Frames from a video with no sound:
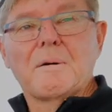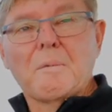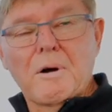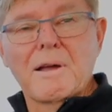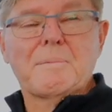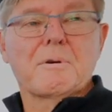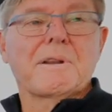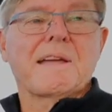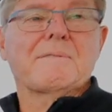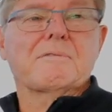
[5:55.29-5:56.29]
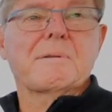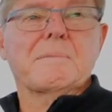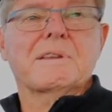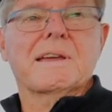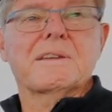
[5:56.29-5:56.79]
White Pointer have a
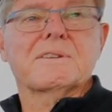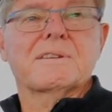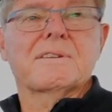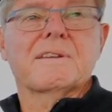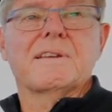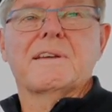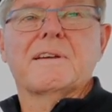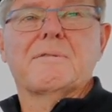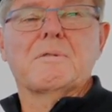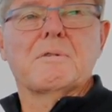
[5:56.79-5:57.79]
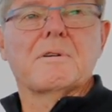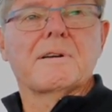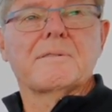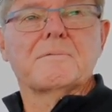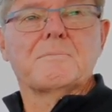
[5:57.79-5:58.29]
reputation for
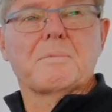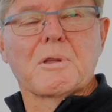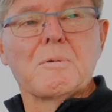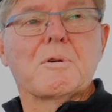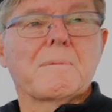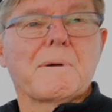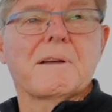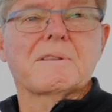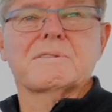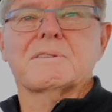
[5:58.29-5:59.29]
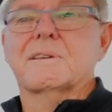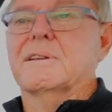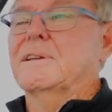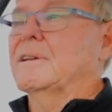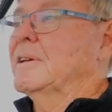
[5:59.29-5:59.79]
blue water boats,
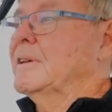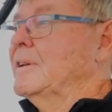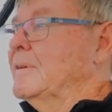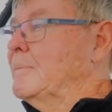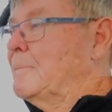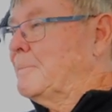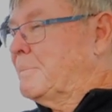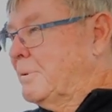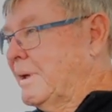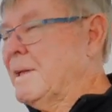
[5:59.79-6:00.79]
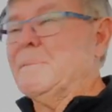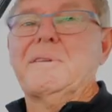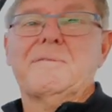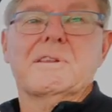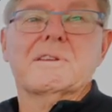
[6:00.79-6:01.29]

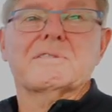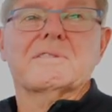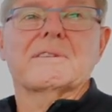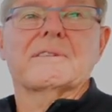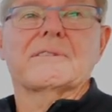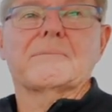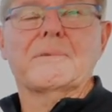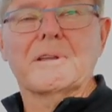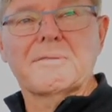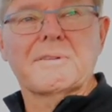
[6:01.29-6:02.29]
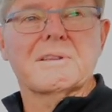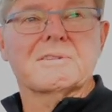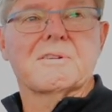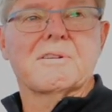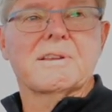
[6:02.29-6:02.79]
impeccably finished, beautifully
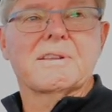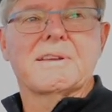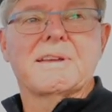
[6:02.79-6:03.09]
designed,